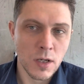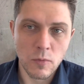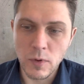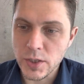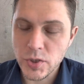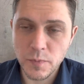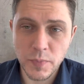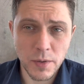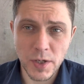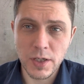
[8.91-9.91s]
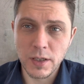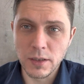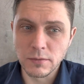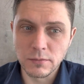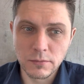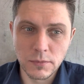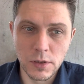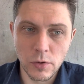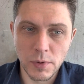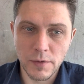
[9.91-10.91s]
which pretty much any
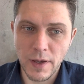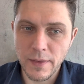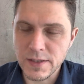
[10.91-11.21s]
global event